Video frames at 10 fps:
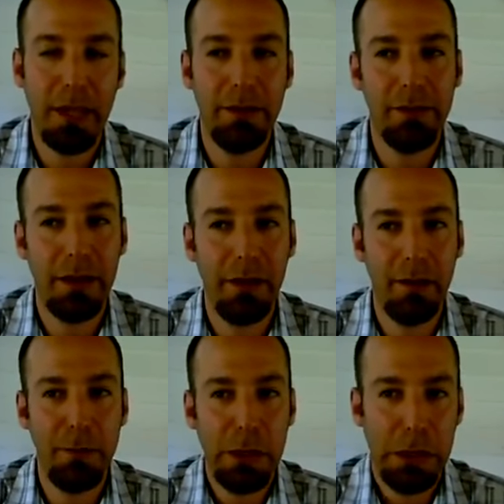But that's
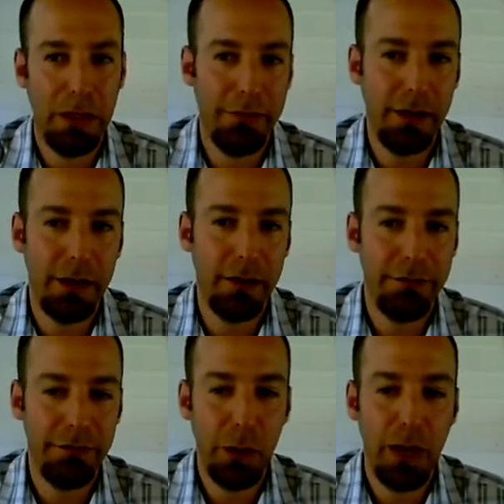kind of the beauty of it.
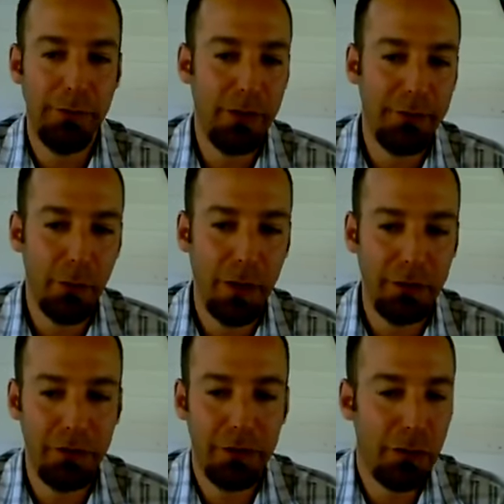And if you ever
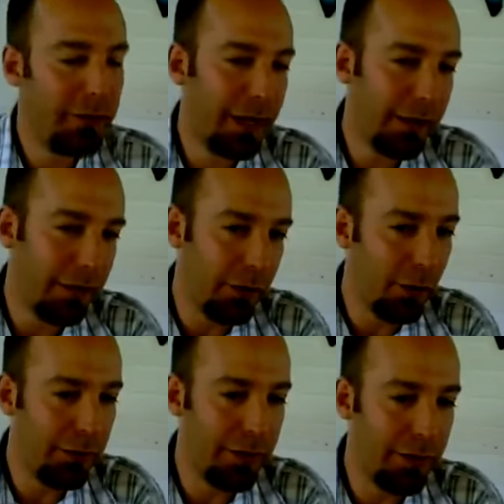have questions using any
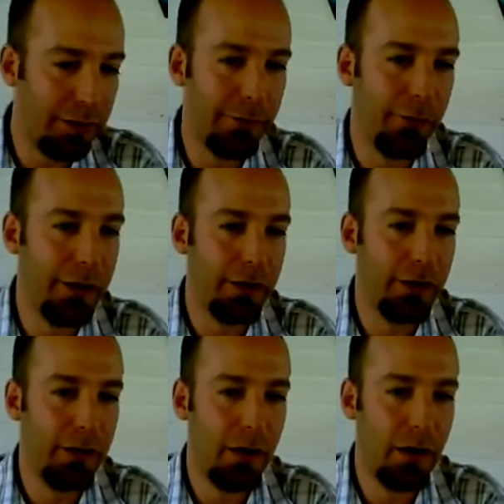of the code that I've ever
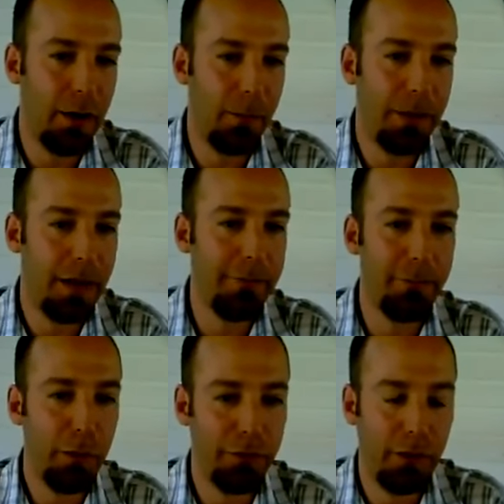written,
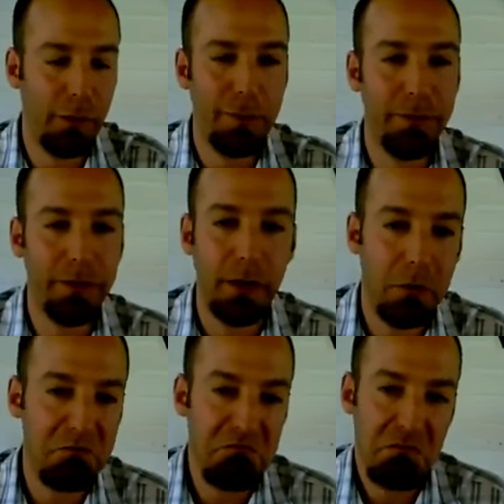that I've posted on our
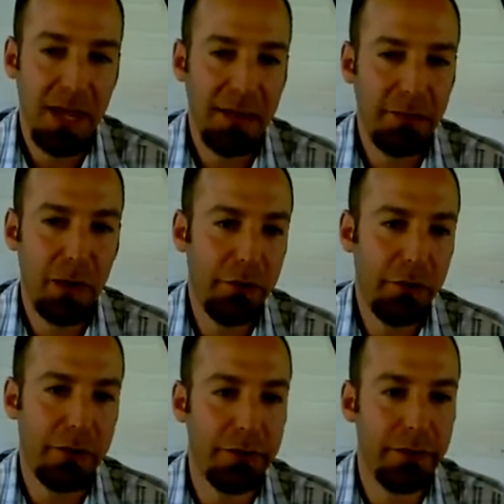website, ask
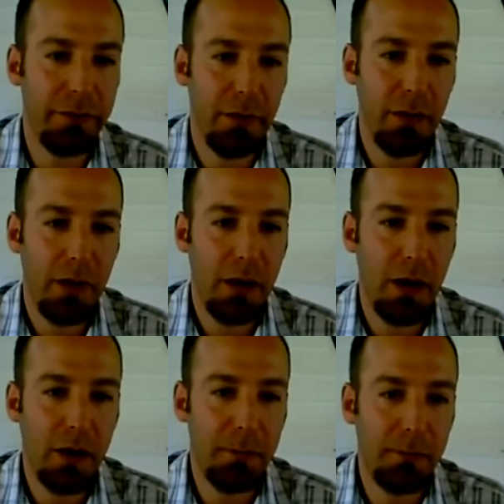questions.
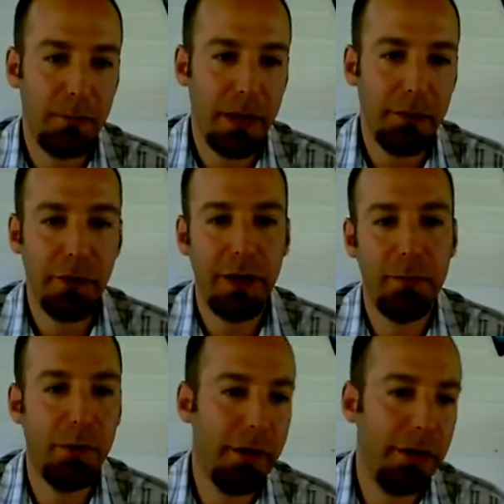I
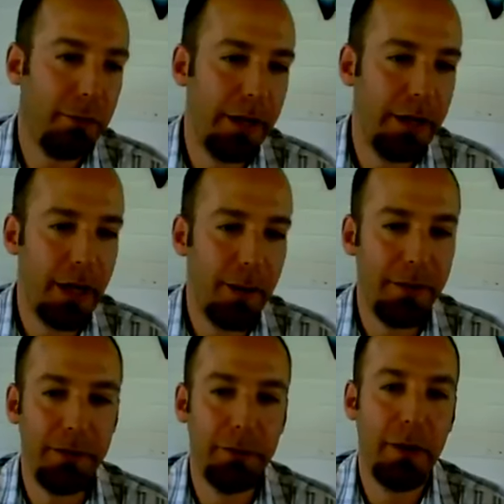try to put in as many
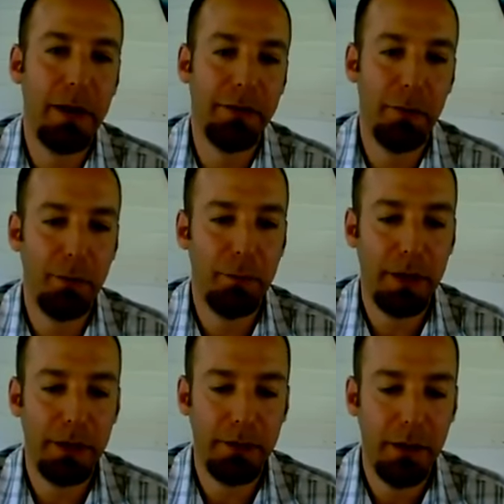comments as
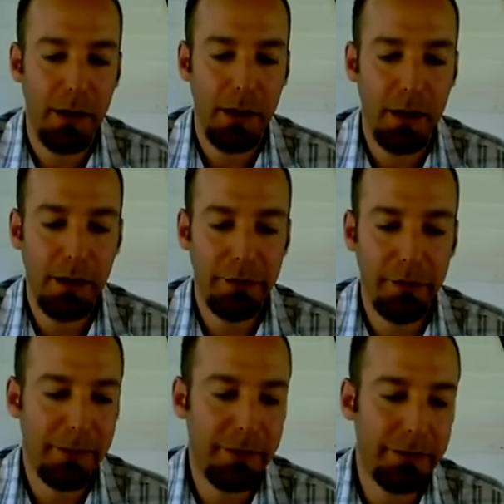possible, but
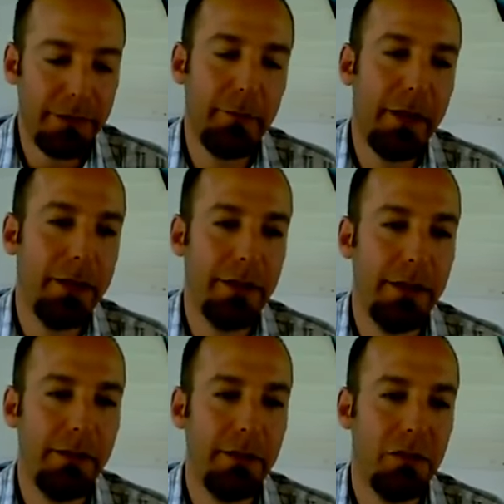if something doesn't
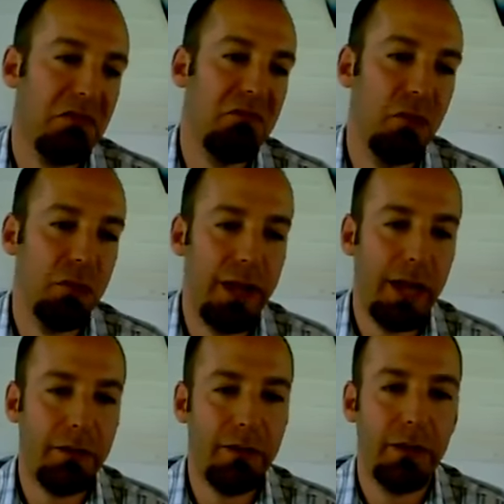make sense,
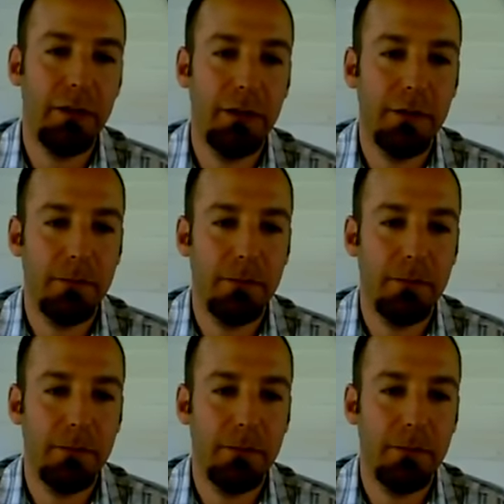just ask.